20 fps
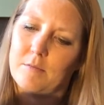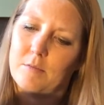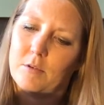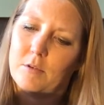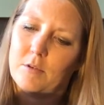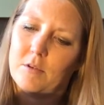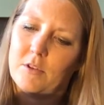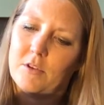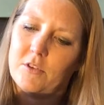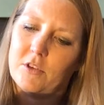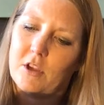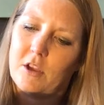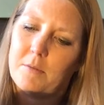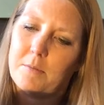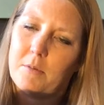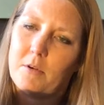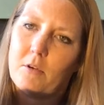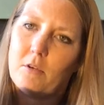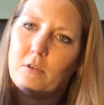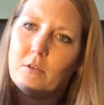Pull the
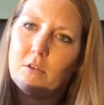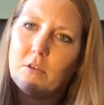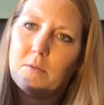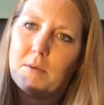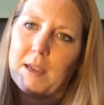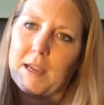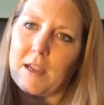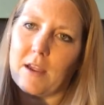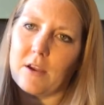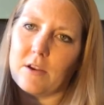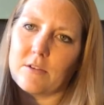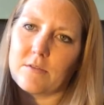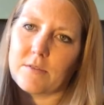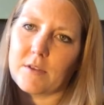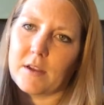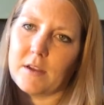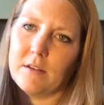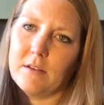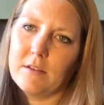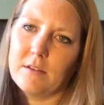top all the way
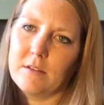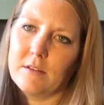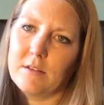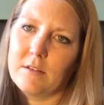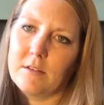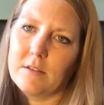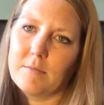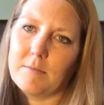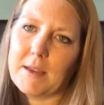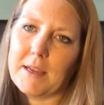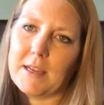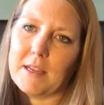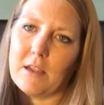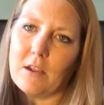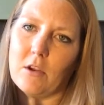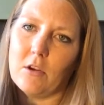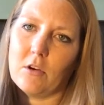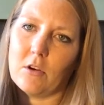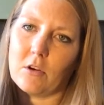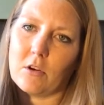over, make it
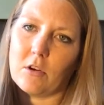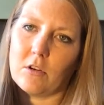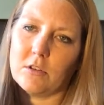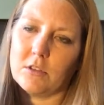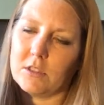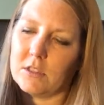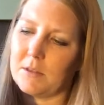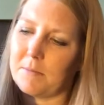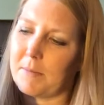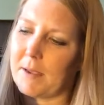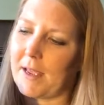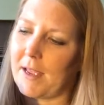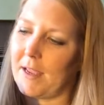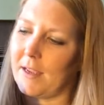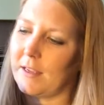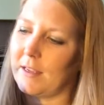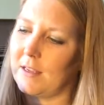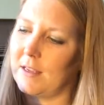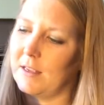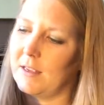hook onto the
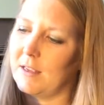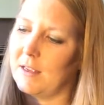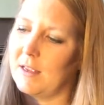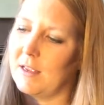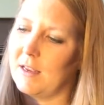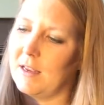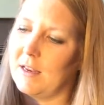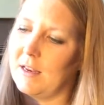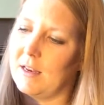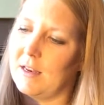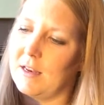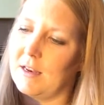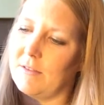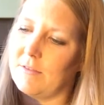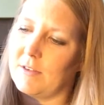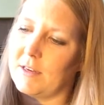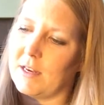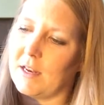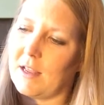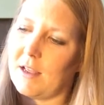back,
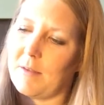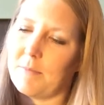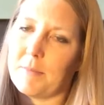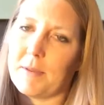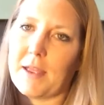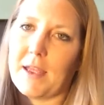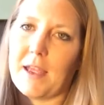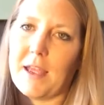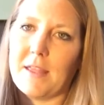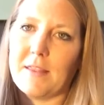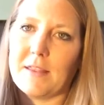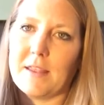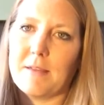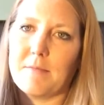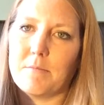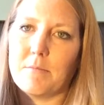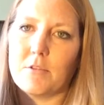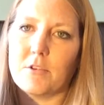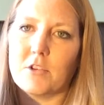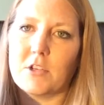lift it up, and
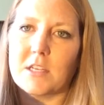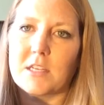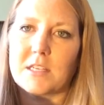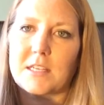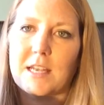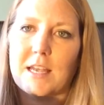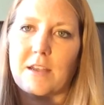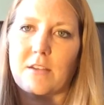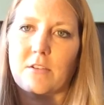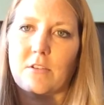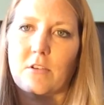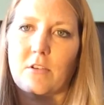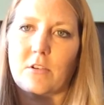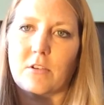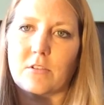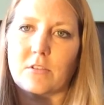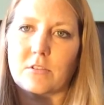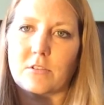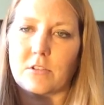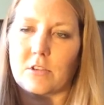then push it down
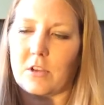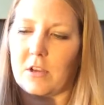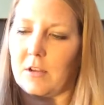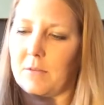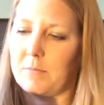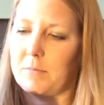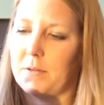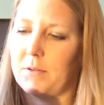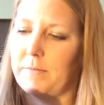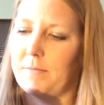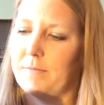on top.